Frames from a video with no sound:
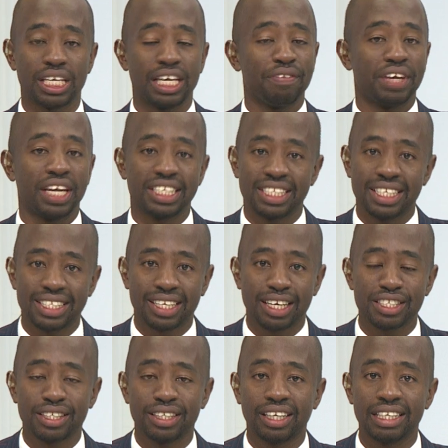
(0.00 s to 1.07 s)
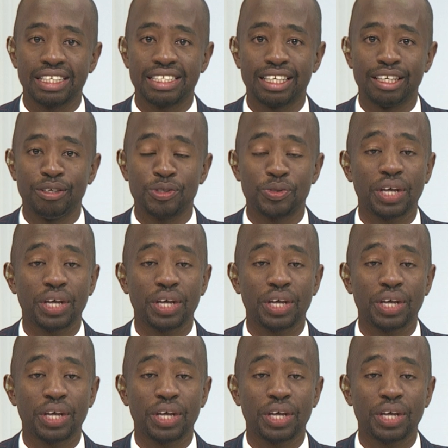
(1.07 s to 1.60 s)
even as the discussion continues.